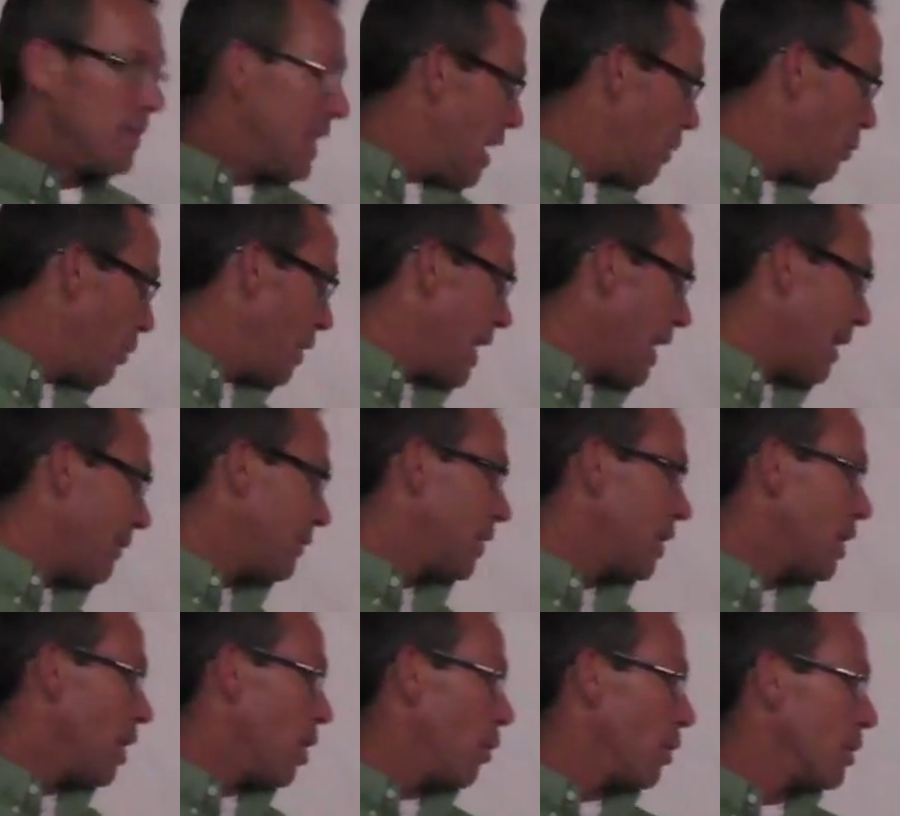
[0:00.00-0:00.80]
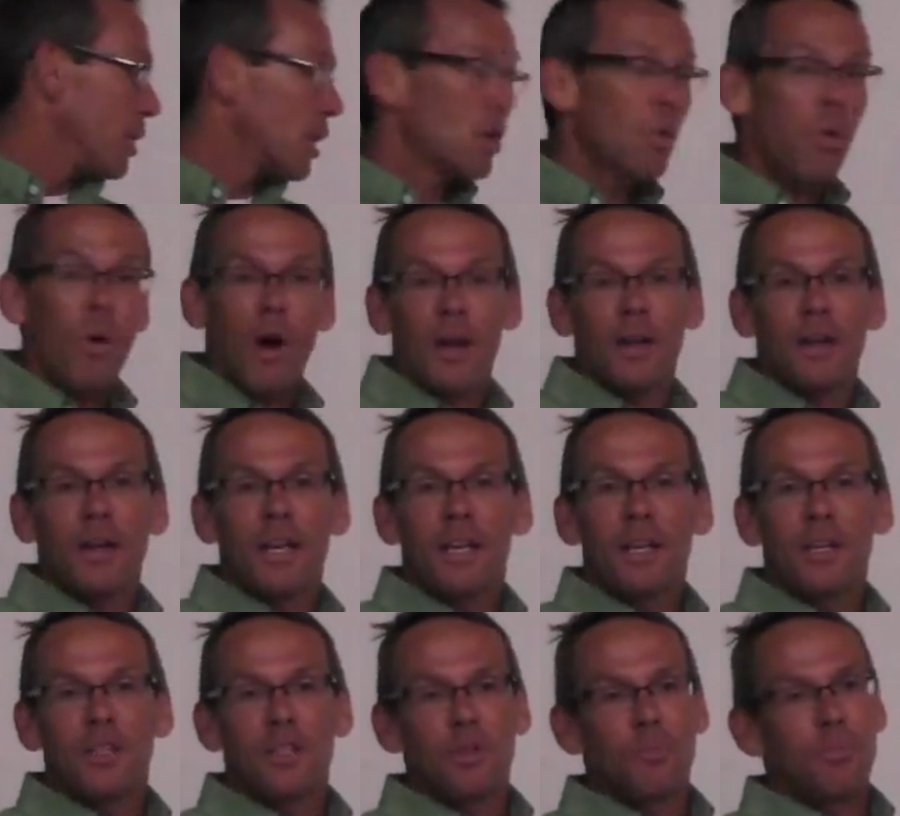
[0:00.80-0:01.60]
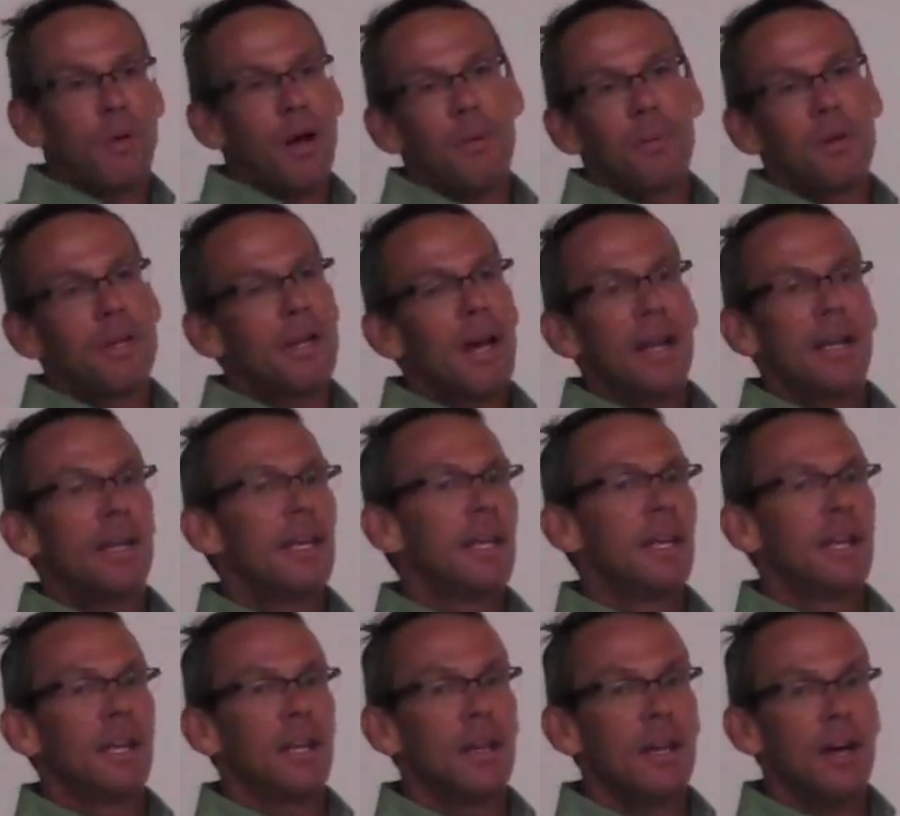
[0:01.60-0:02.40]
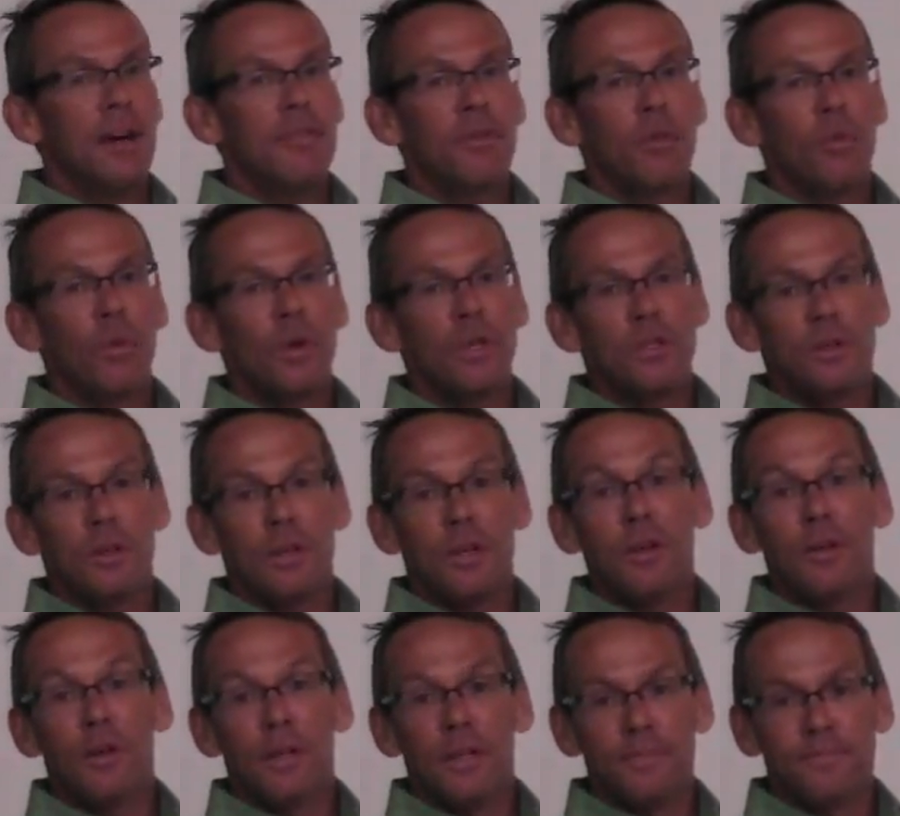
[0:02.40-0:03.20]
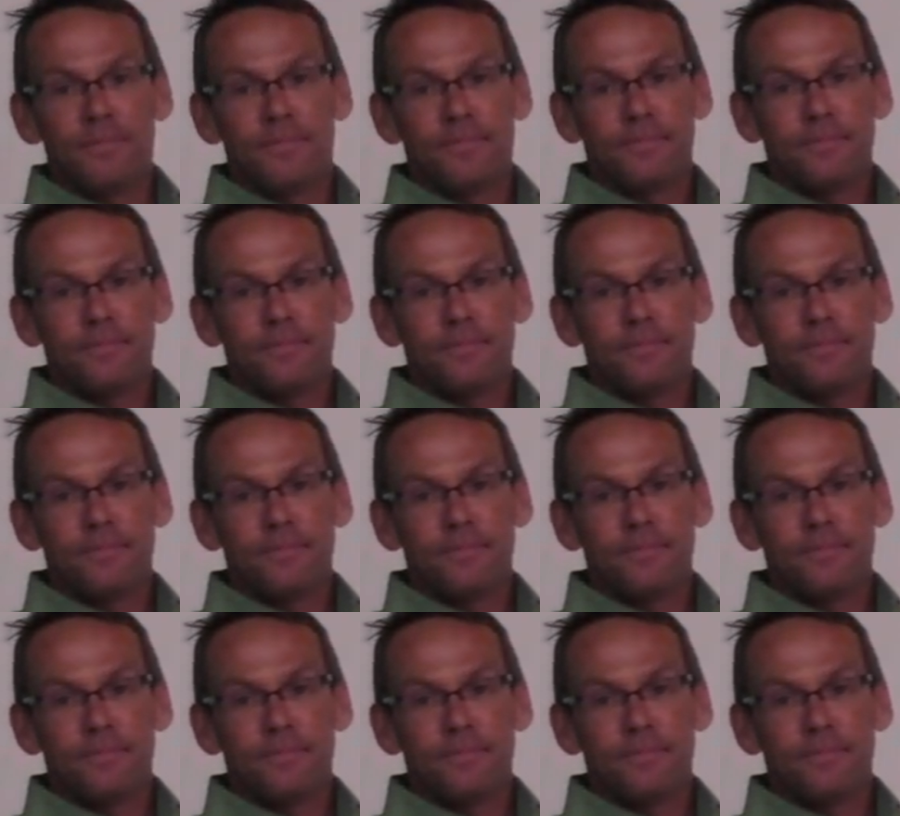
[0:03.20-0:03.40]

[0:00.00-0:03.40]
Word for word: Then we have to go into quantity because you're probably not eating enough of what you're doing.